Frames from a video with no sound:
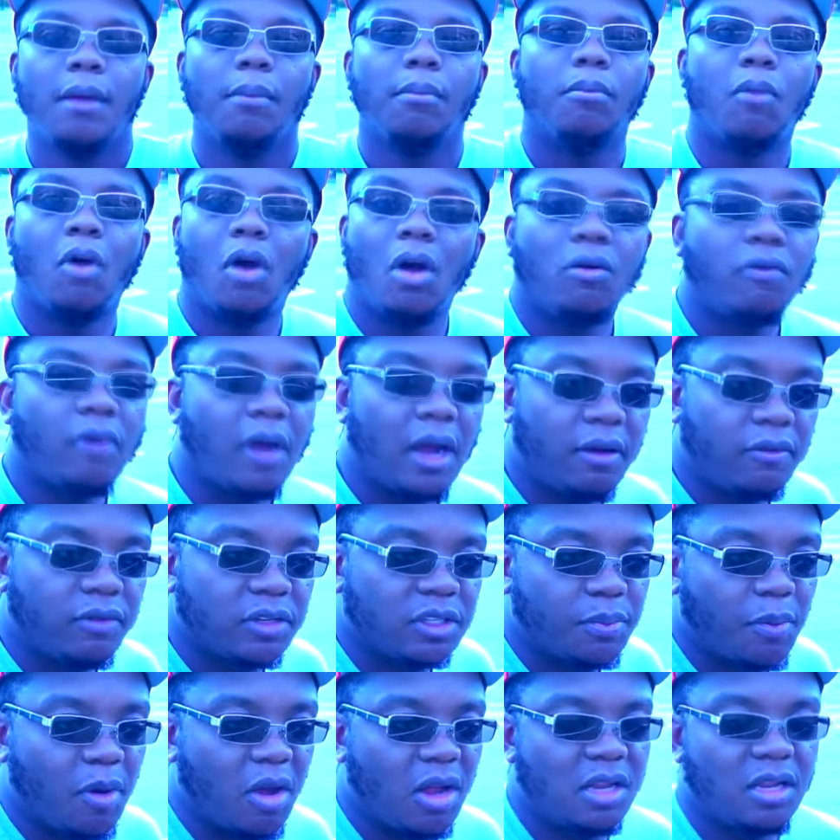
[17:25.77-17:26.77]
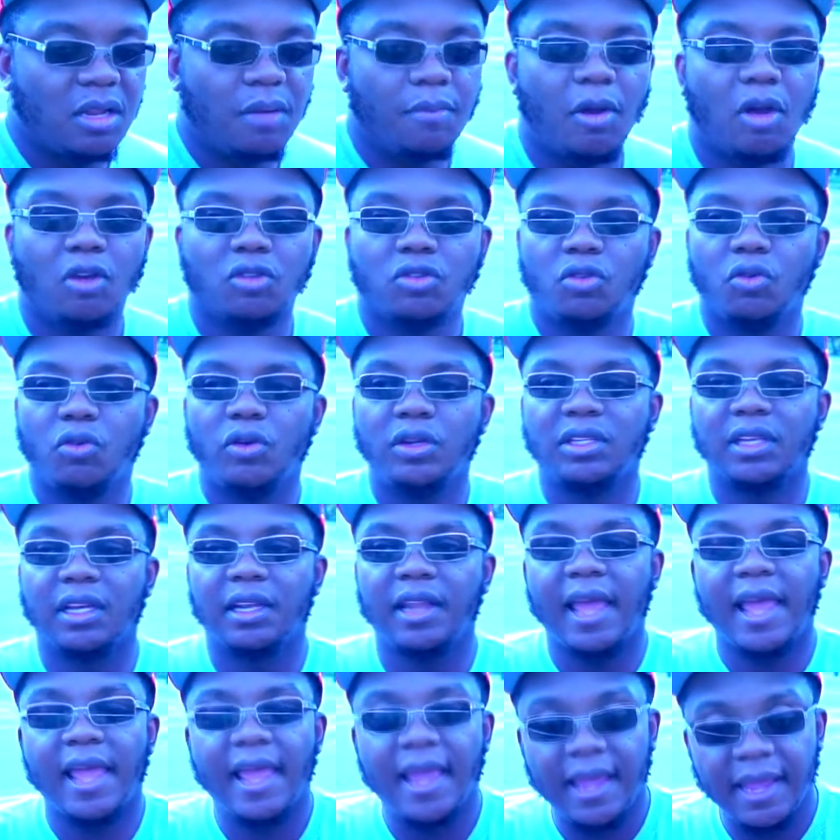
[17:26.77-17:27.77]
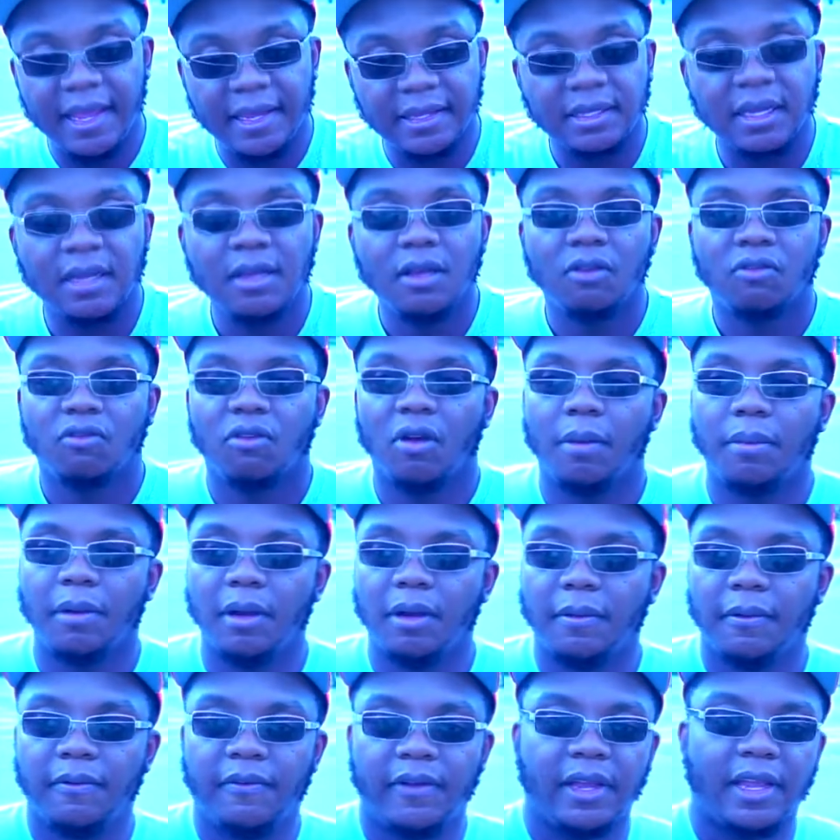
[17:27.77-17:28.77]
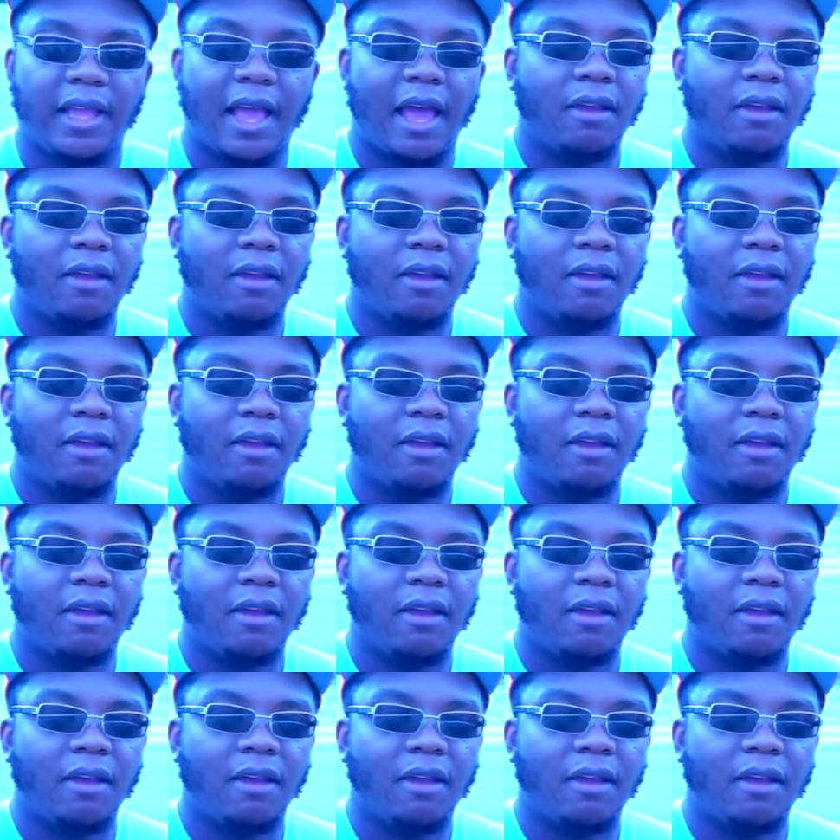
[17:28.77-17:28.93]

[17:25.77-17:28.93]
Marowak was spawning the most during today's Grubhub event.